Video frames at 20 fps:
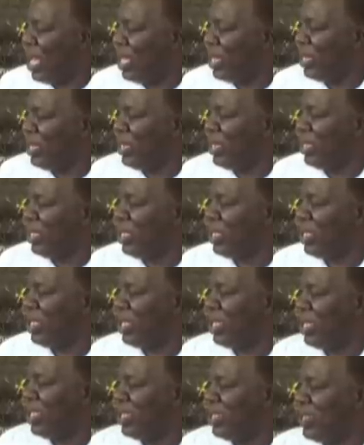And
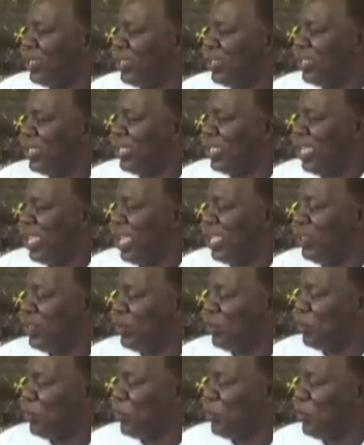I
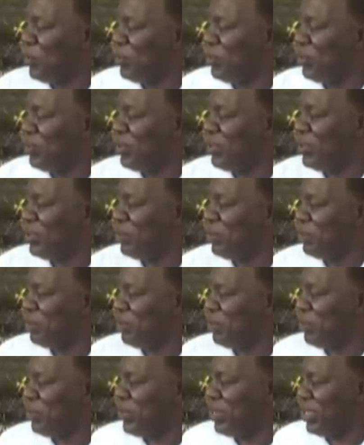suppose
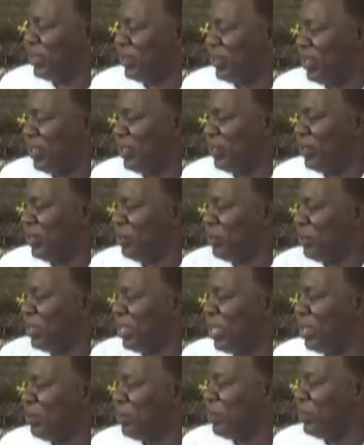they say
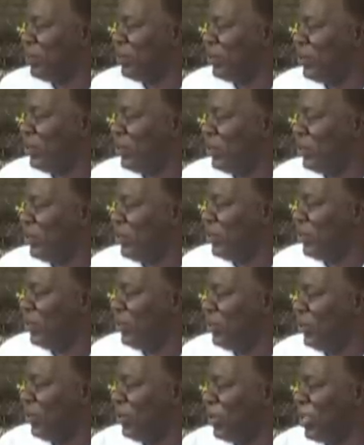sometimes
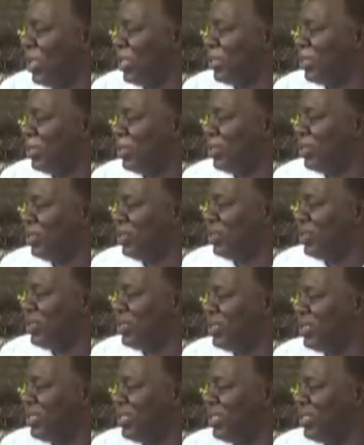you're not
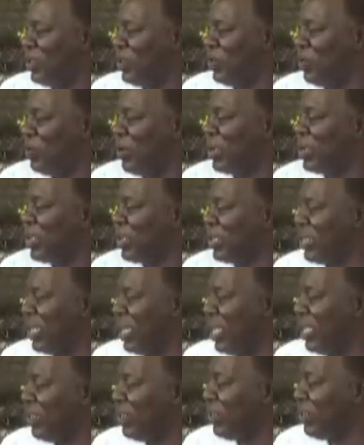
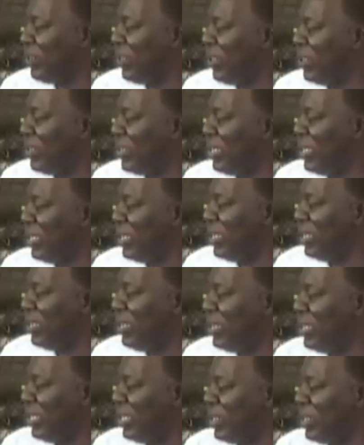recognized until
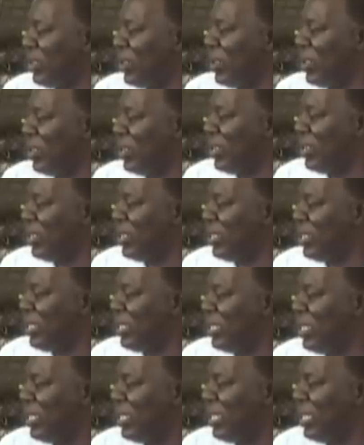later on
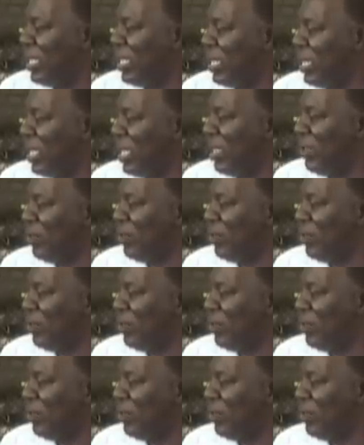in